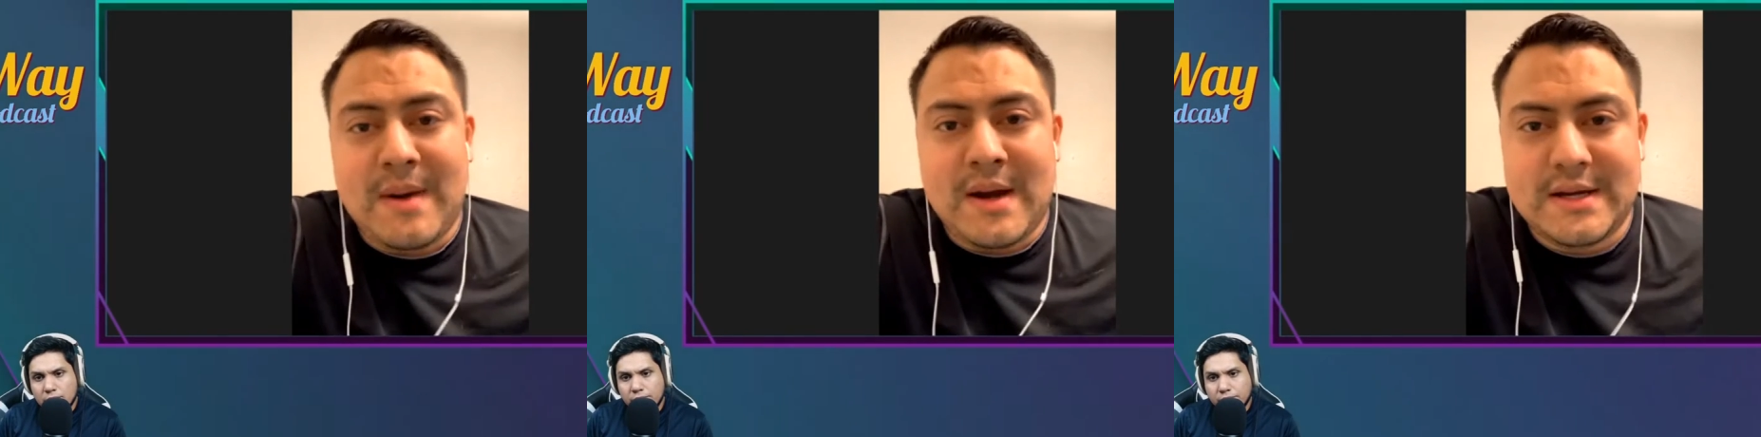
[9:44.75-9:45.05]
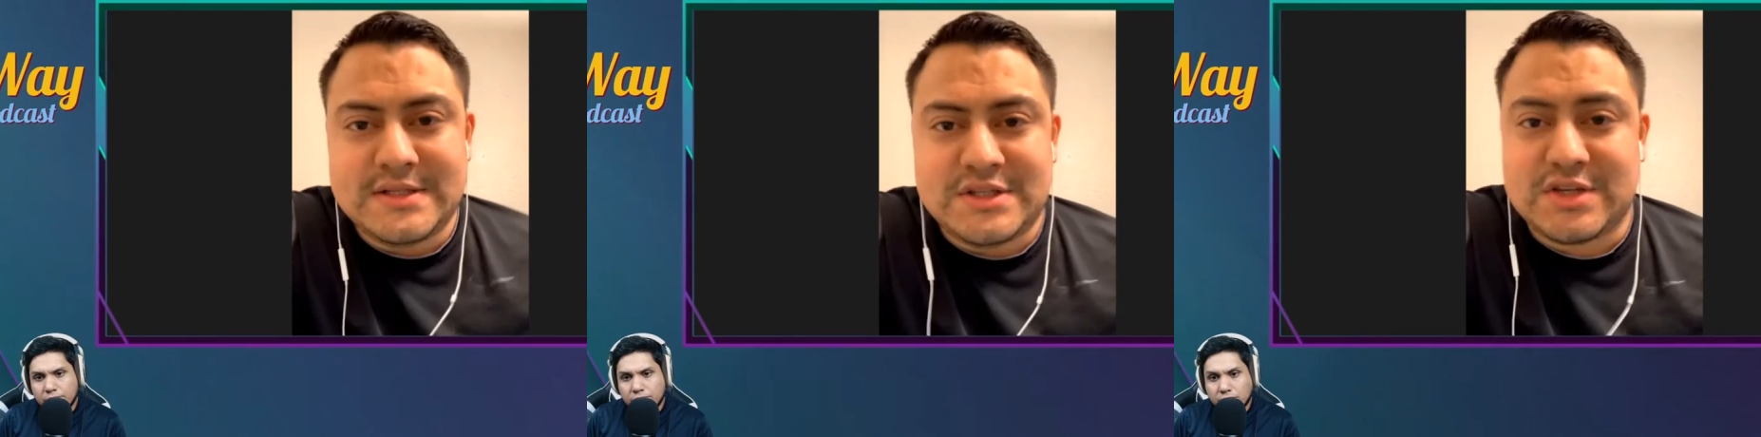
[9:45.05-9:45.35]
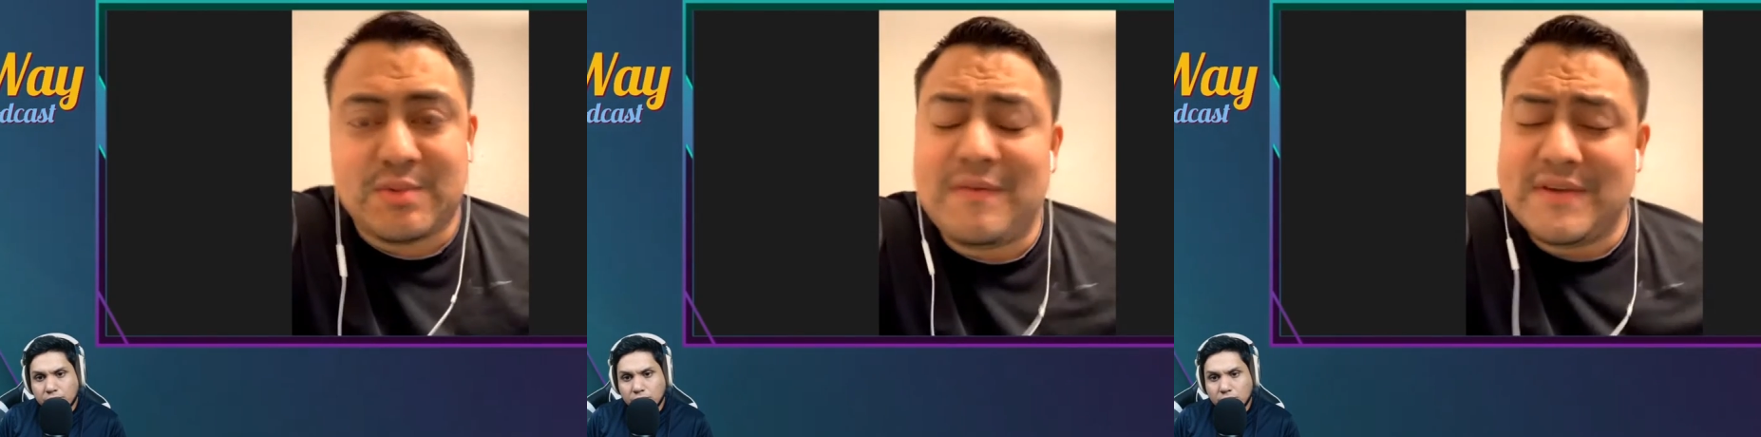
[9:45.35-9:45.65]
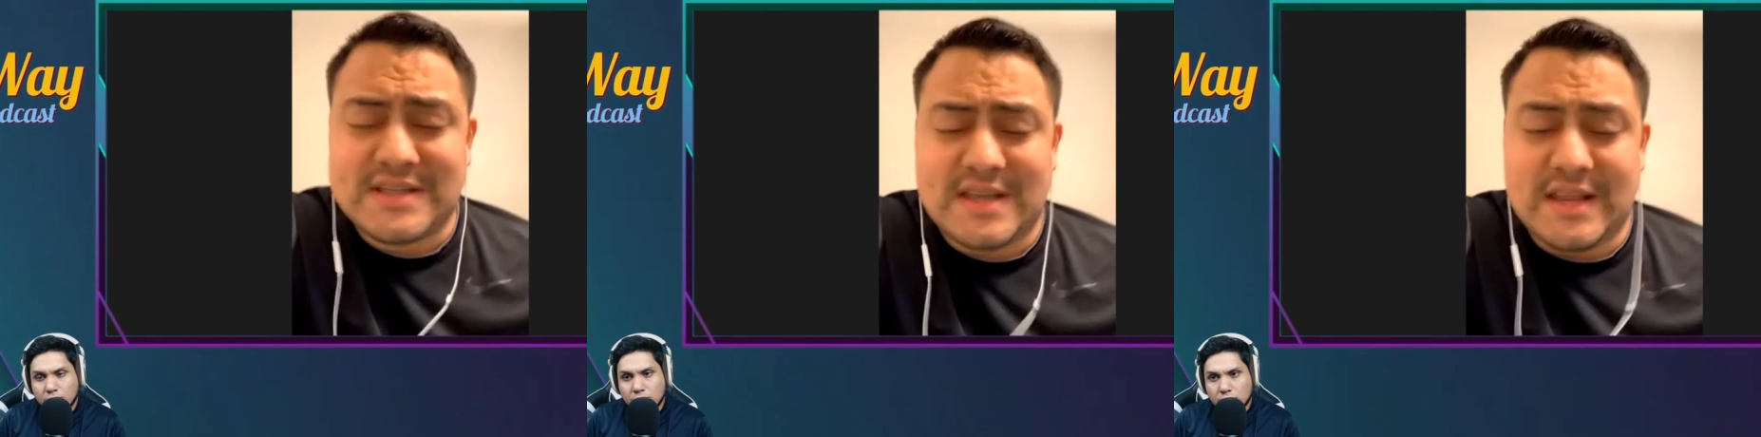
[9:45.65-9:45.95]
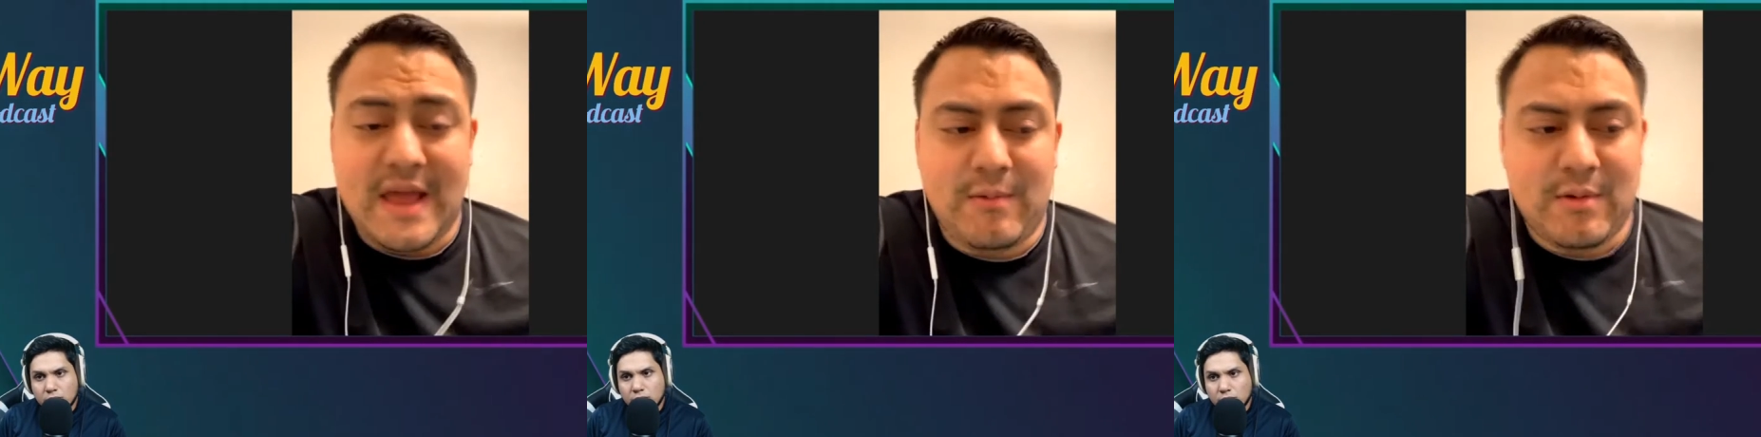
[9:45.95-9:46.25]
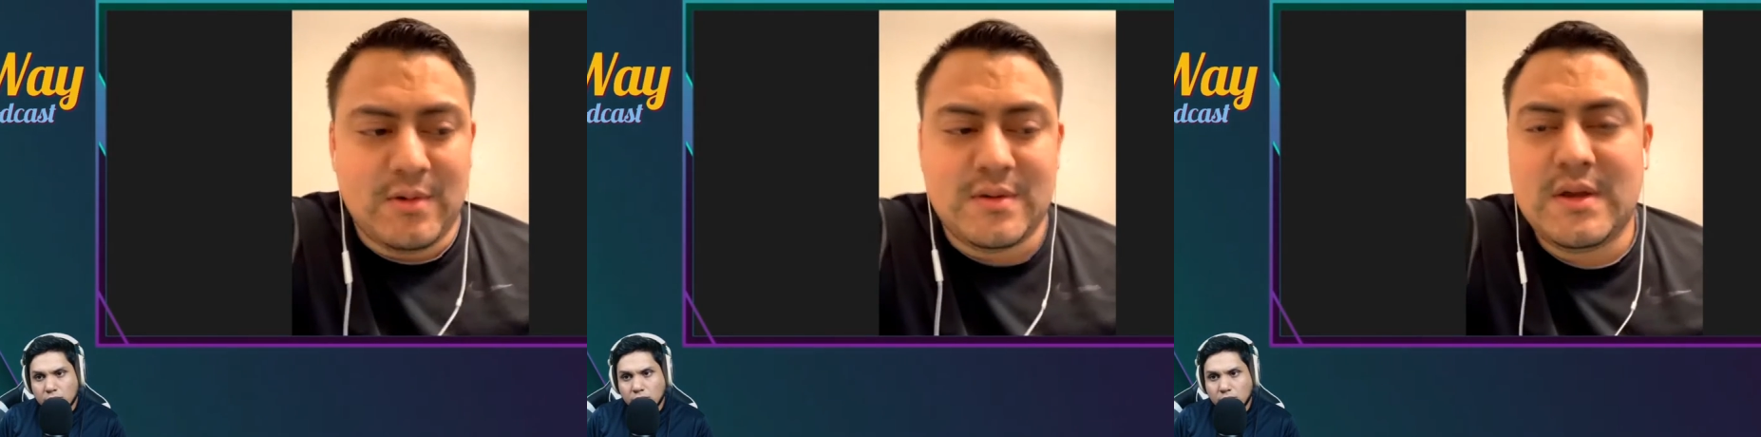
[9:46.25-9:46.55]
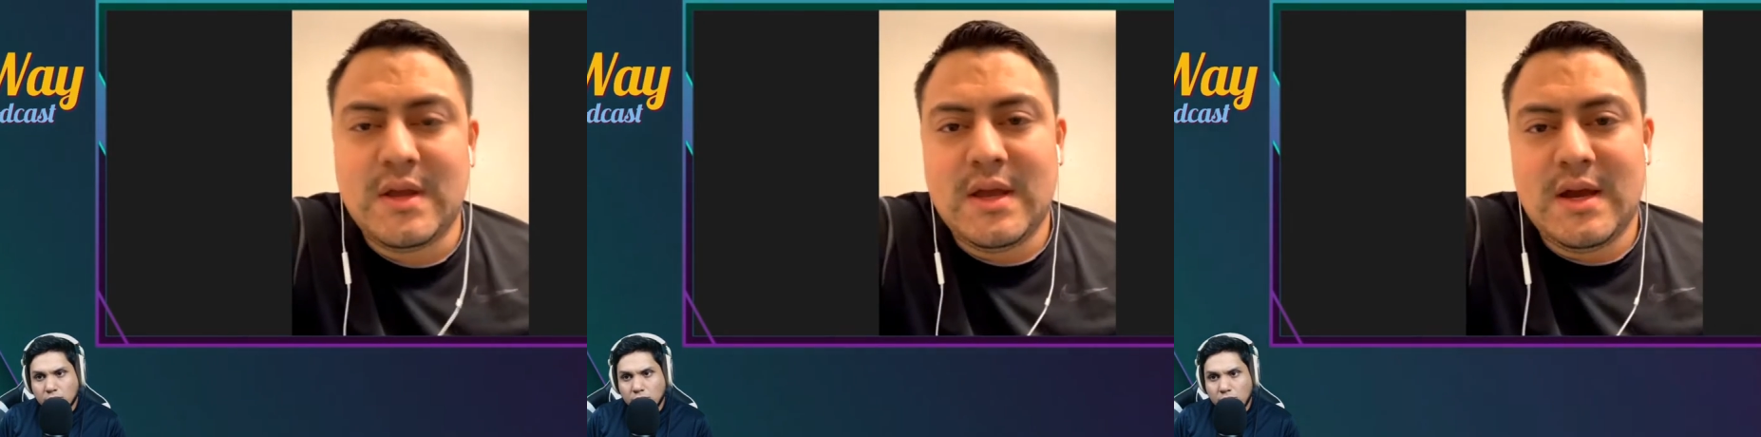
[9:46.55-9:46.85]
Speaker 1: it is just revisiting that world.
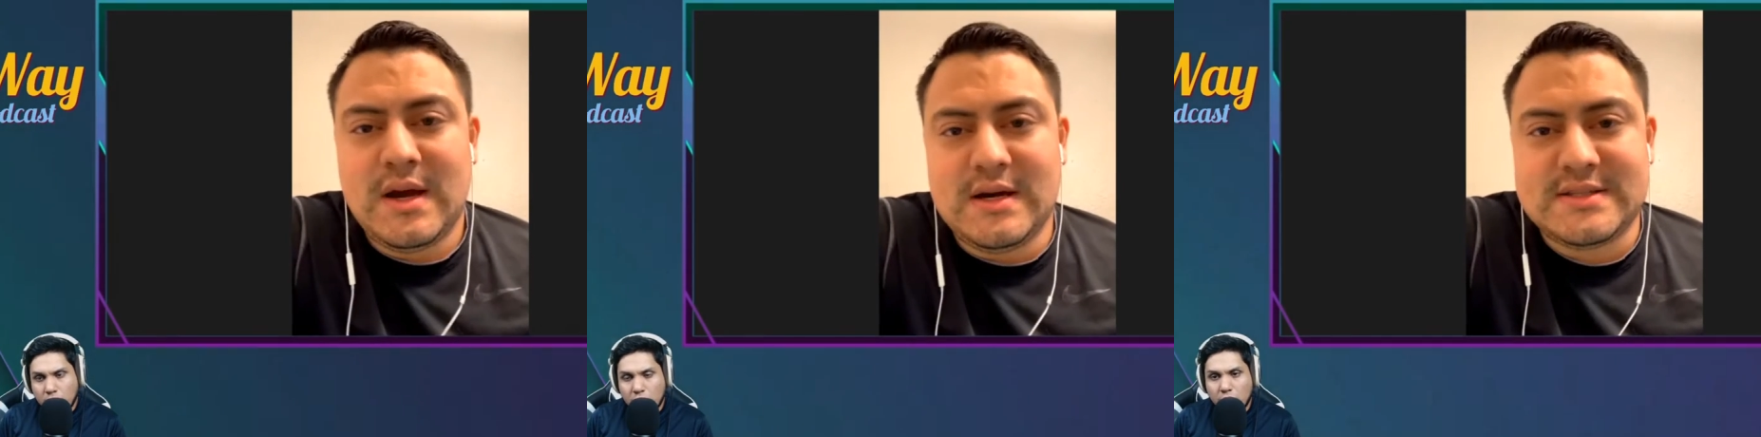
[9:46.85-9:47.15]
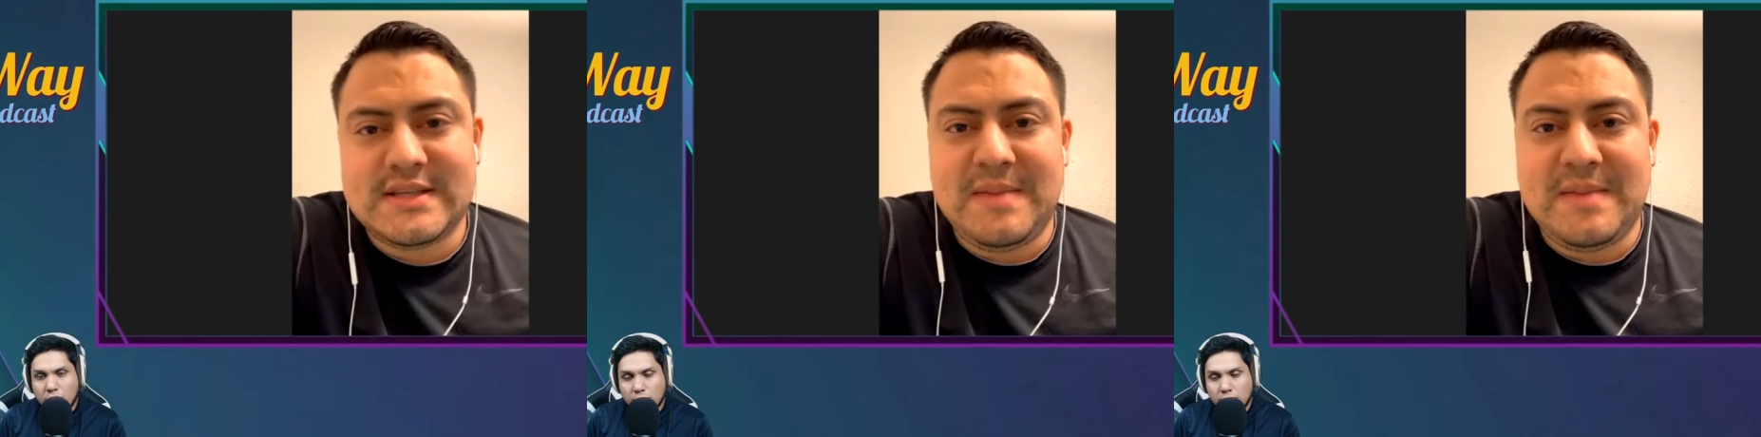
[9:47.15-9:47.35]
Uh, yeah.